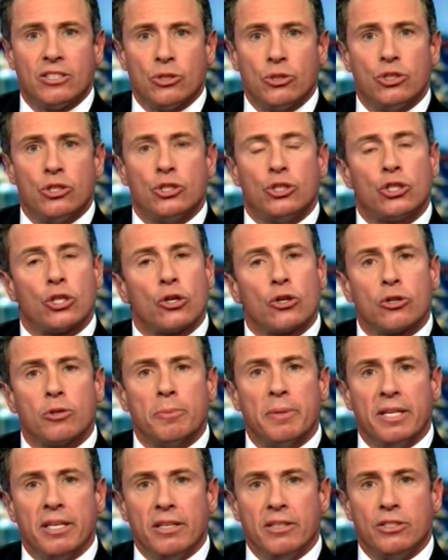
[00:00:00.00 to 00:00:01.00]
to
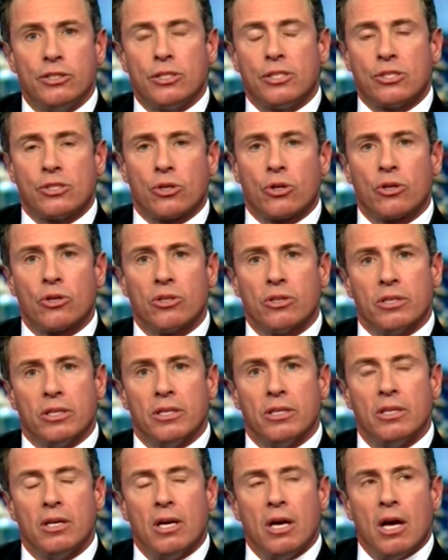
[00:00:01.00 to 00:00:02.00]
discern